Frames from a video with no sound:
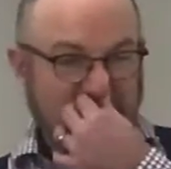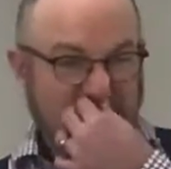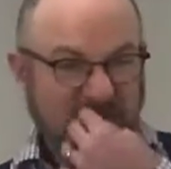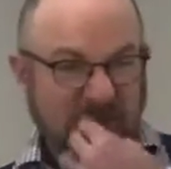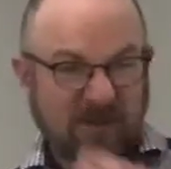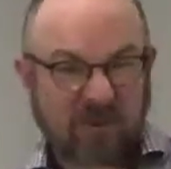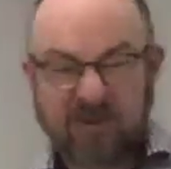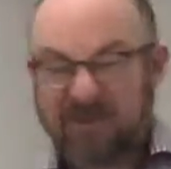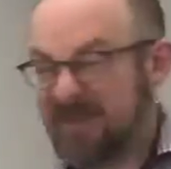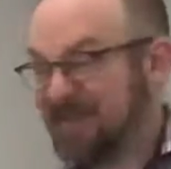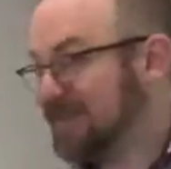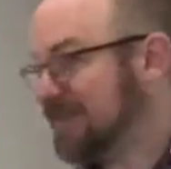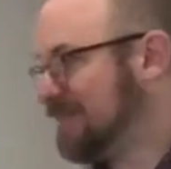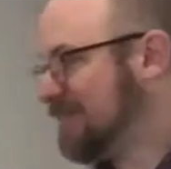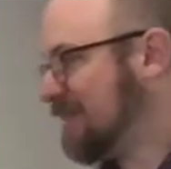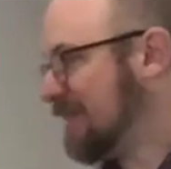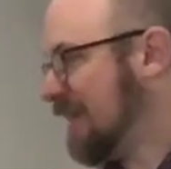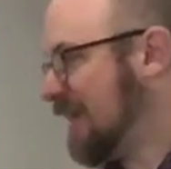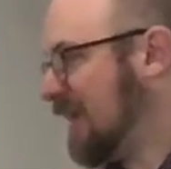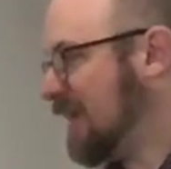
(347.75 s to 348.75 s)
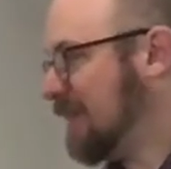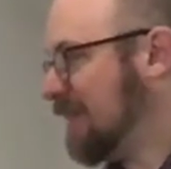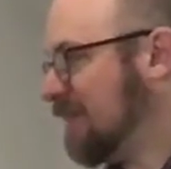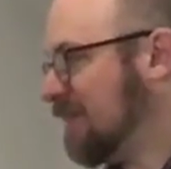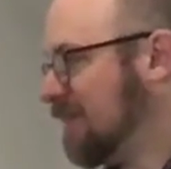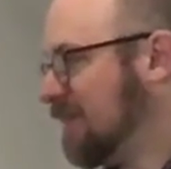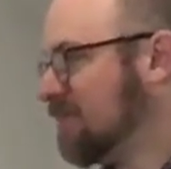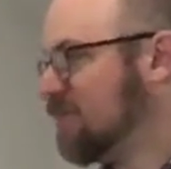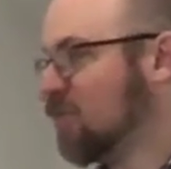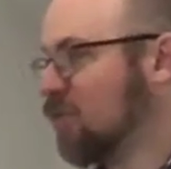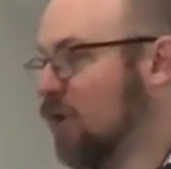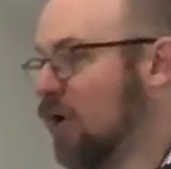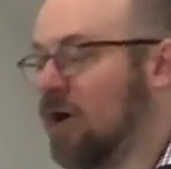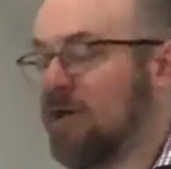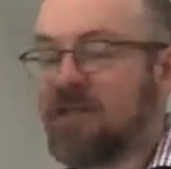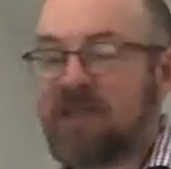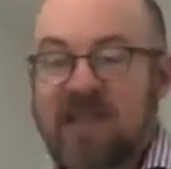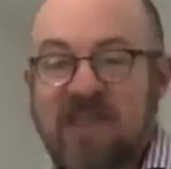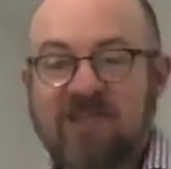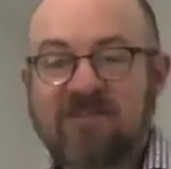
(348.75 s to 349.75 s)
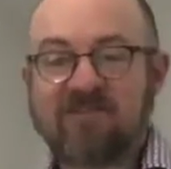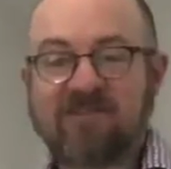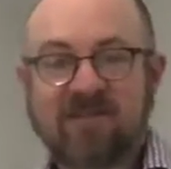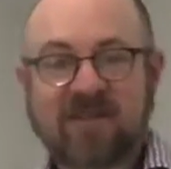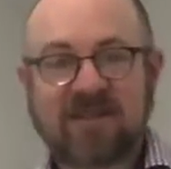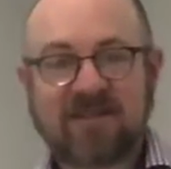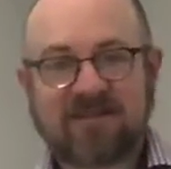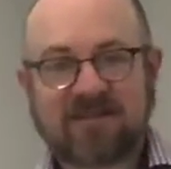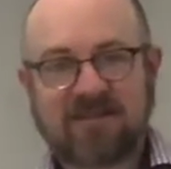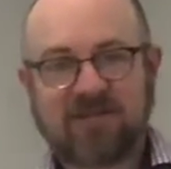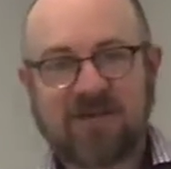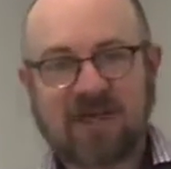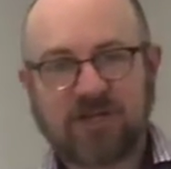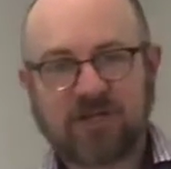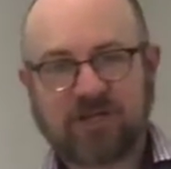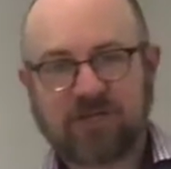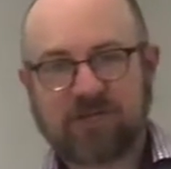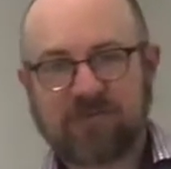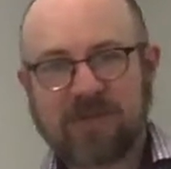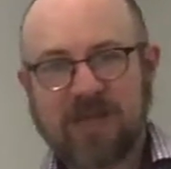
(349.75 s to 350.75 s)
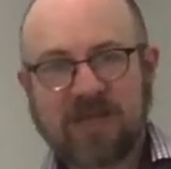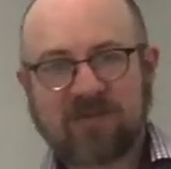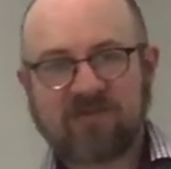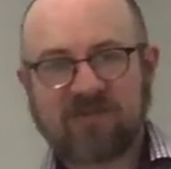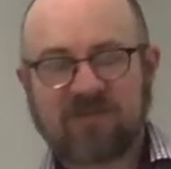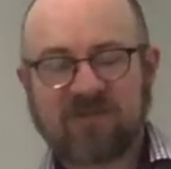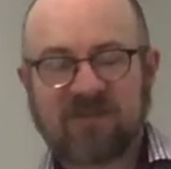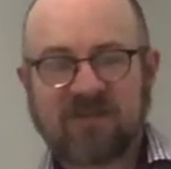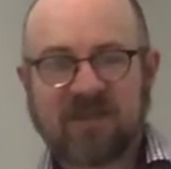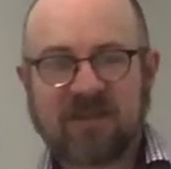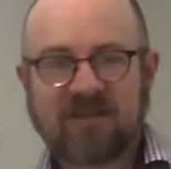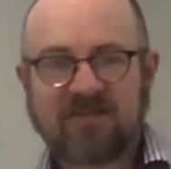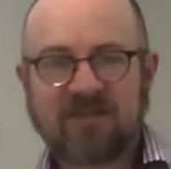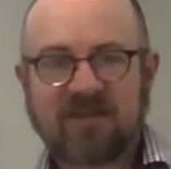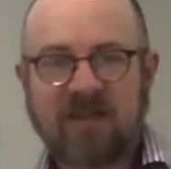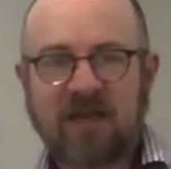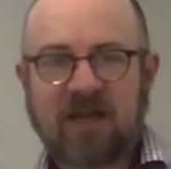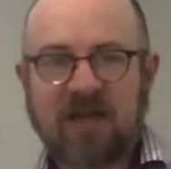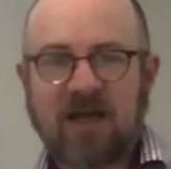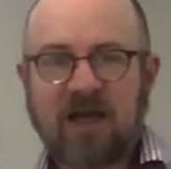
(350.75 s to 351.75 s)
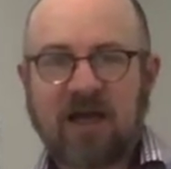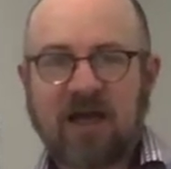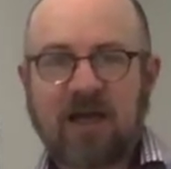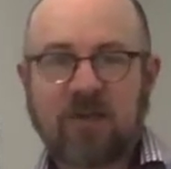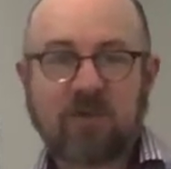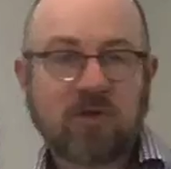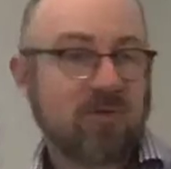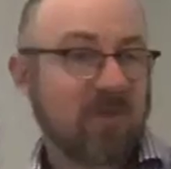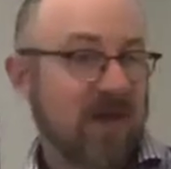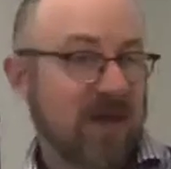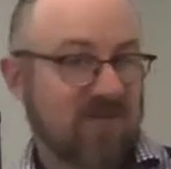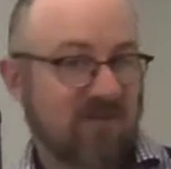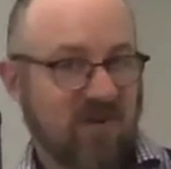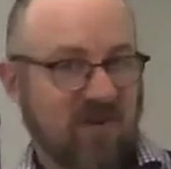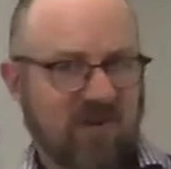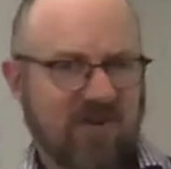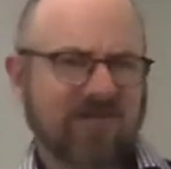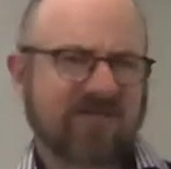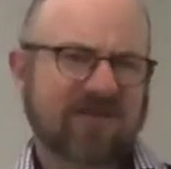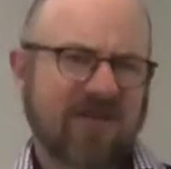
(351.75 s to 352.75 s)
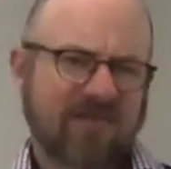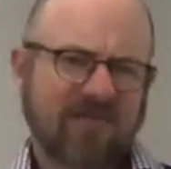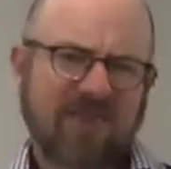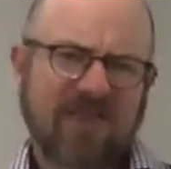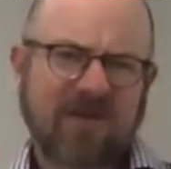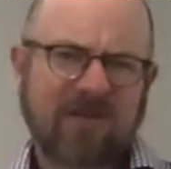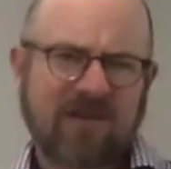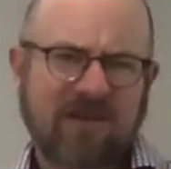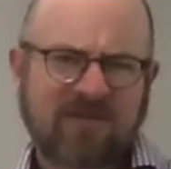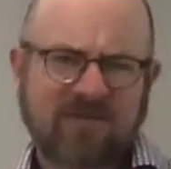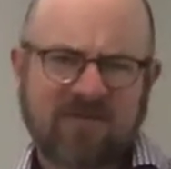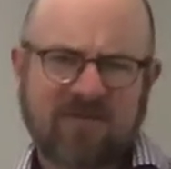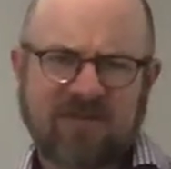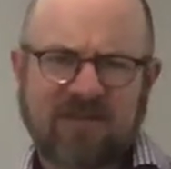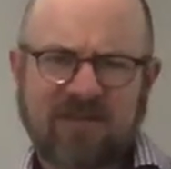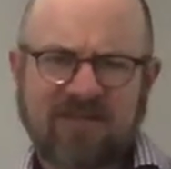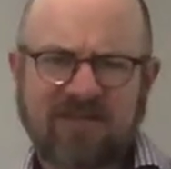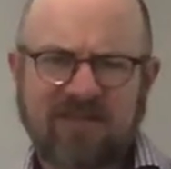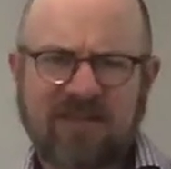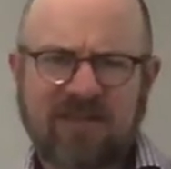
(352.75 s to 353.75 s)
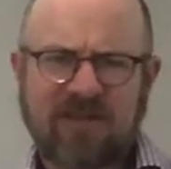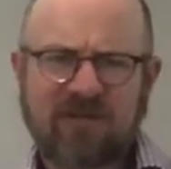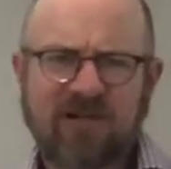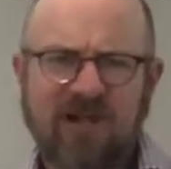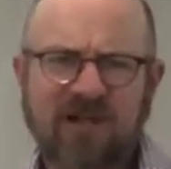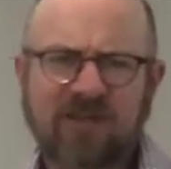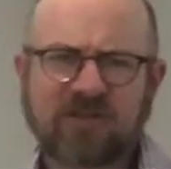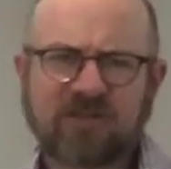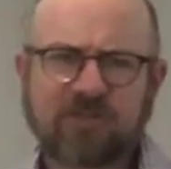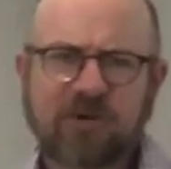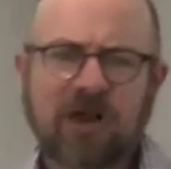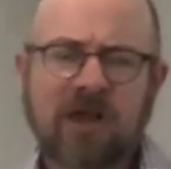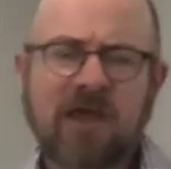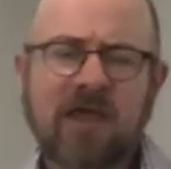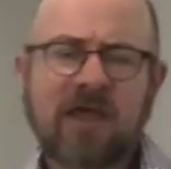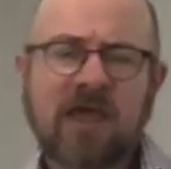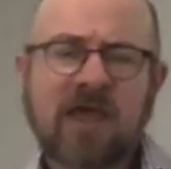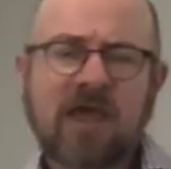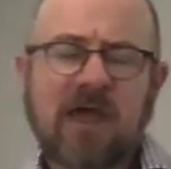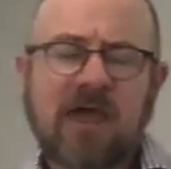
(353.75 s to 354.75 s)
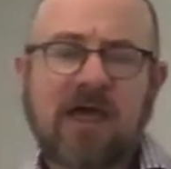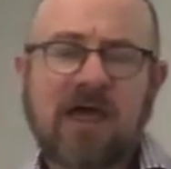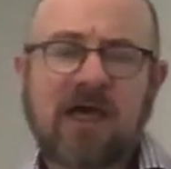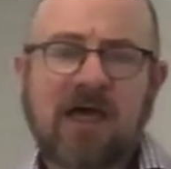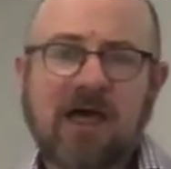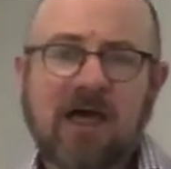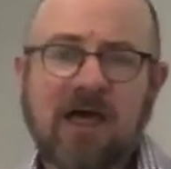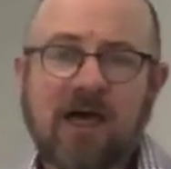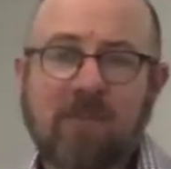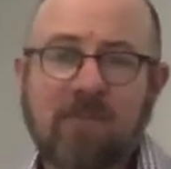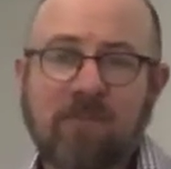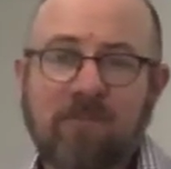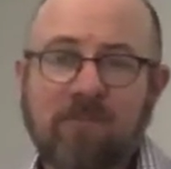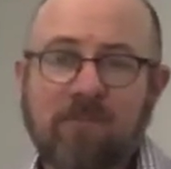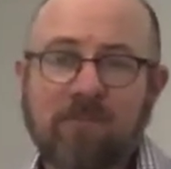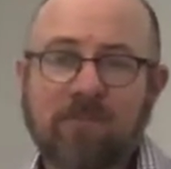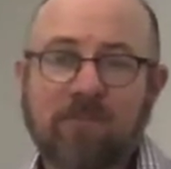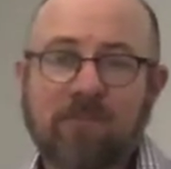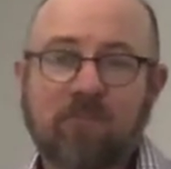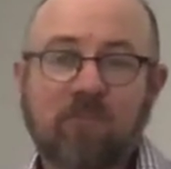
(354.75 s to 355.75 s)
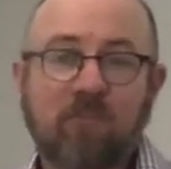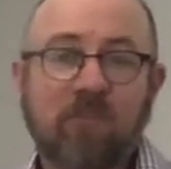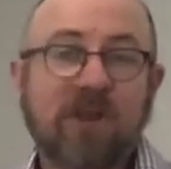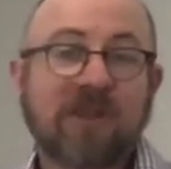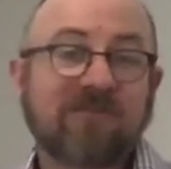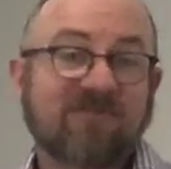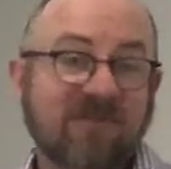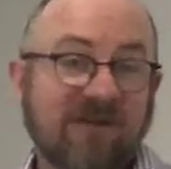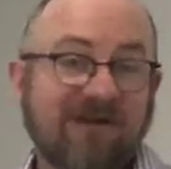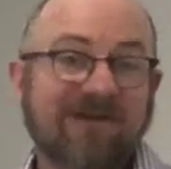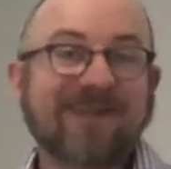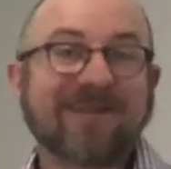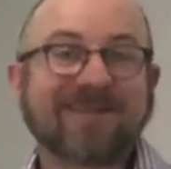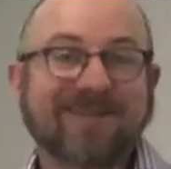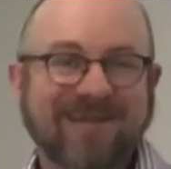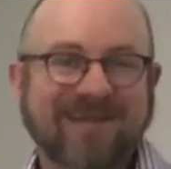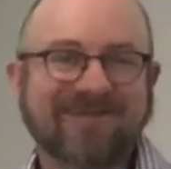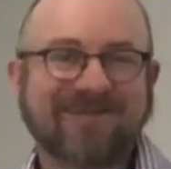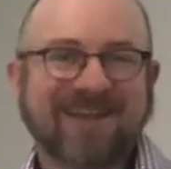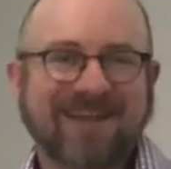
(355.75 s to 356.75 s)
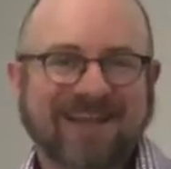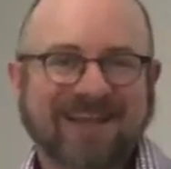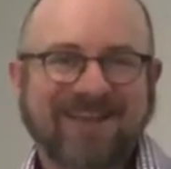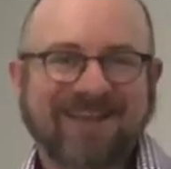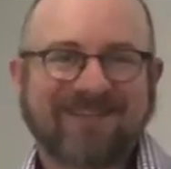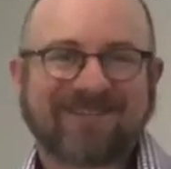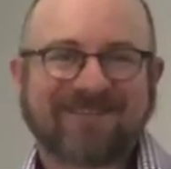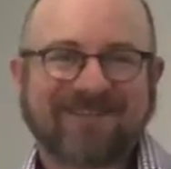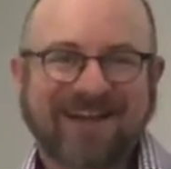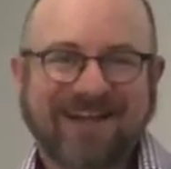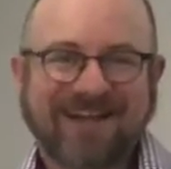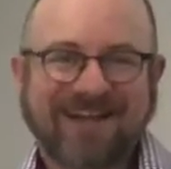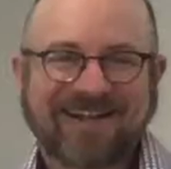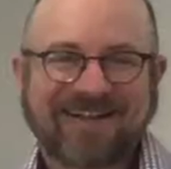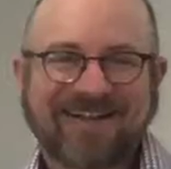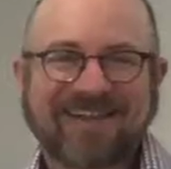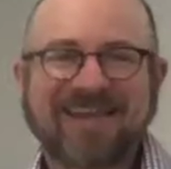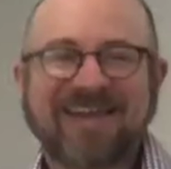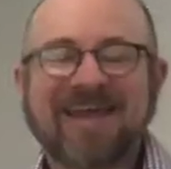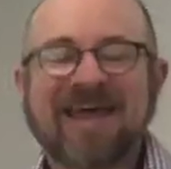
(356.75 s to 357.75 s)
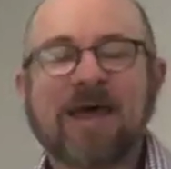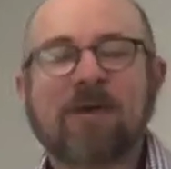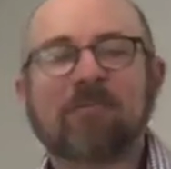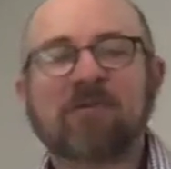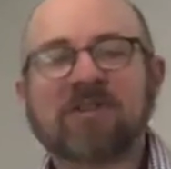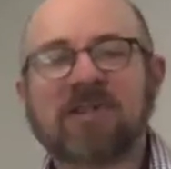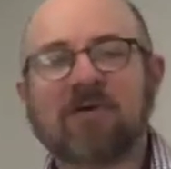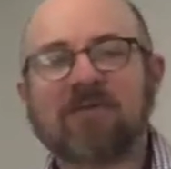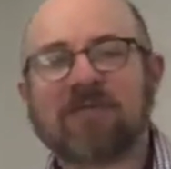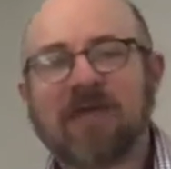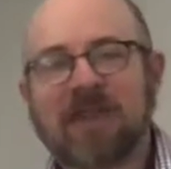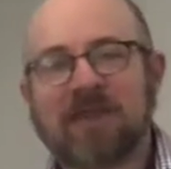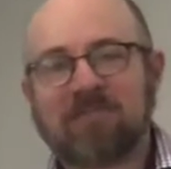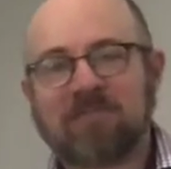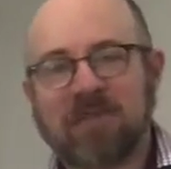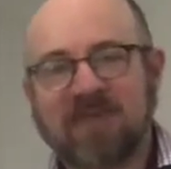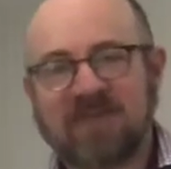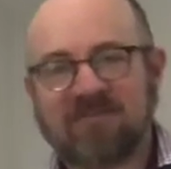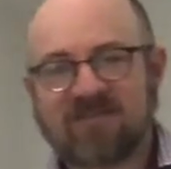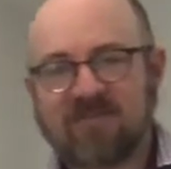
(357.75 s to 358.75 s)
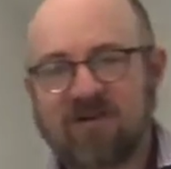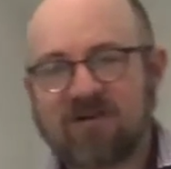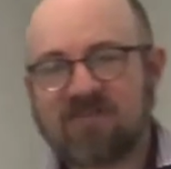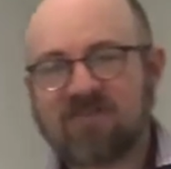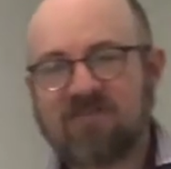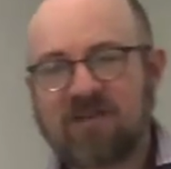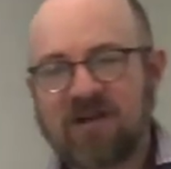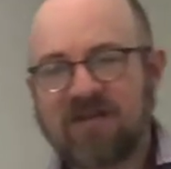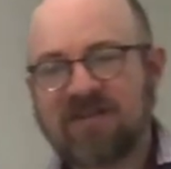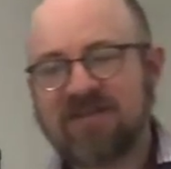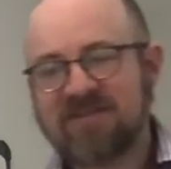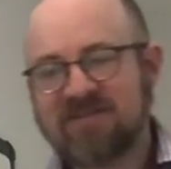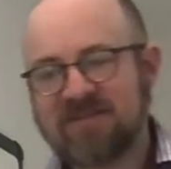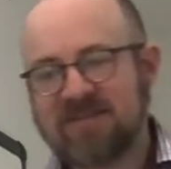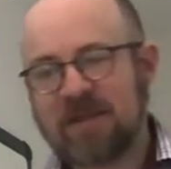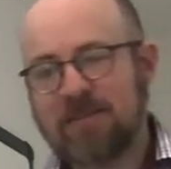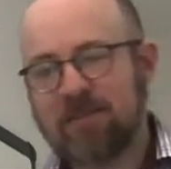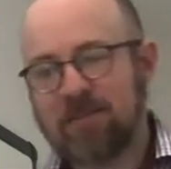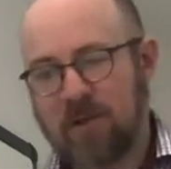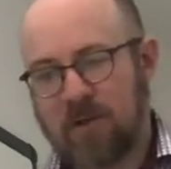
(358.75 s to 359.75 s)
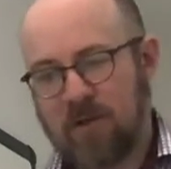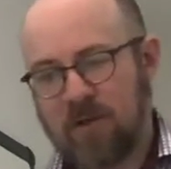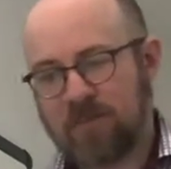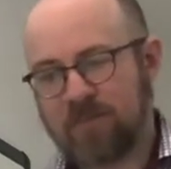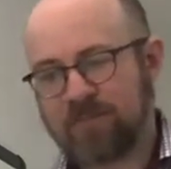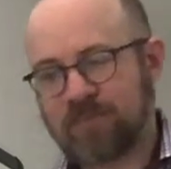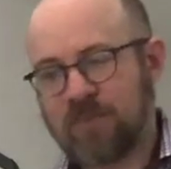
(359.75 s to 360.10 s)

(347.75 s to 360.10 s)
So these are all infinite dimensional matrices. You may have heard something about some of these in linear algebra, but it's very intimidating, right? But don't let it be. So it's very simple.